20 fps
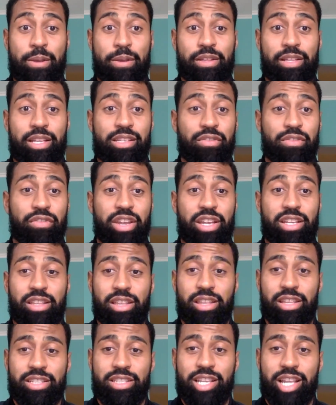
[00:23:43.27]
That's faith.
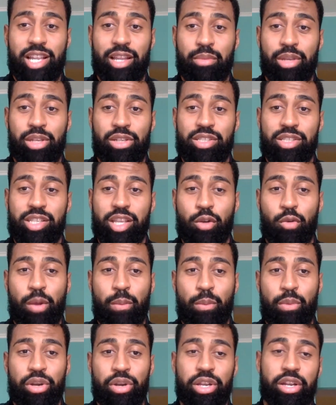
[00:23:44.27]
They're telling me to stay
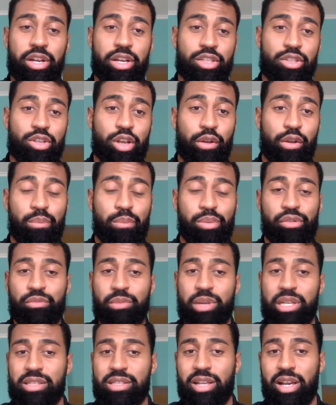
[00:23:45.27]
one more year and try to improve
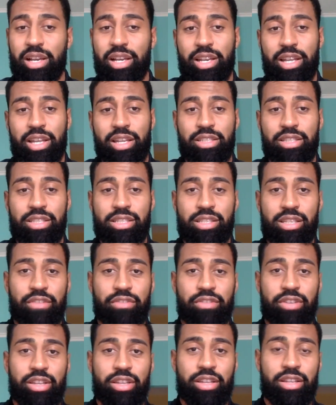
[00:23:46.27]
my stock and then just
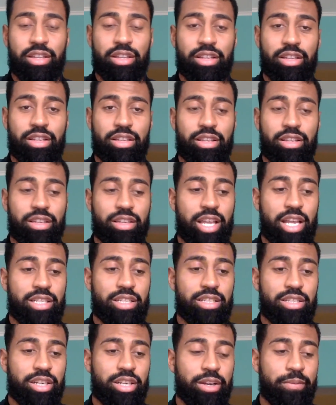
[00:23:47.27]
leave the
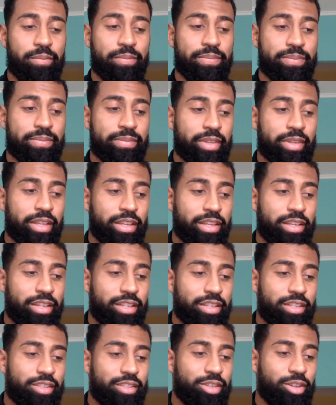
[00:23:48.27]
next year.
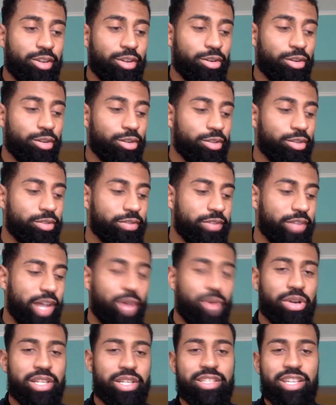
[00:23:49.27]
So I
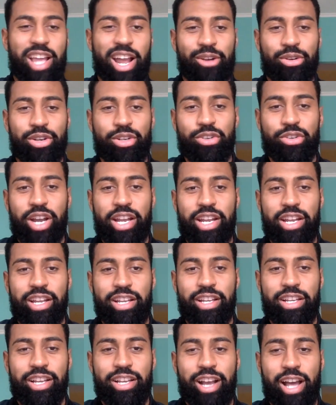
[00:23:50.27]
wouldn't say I regret it.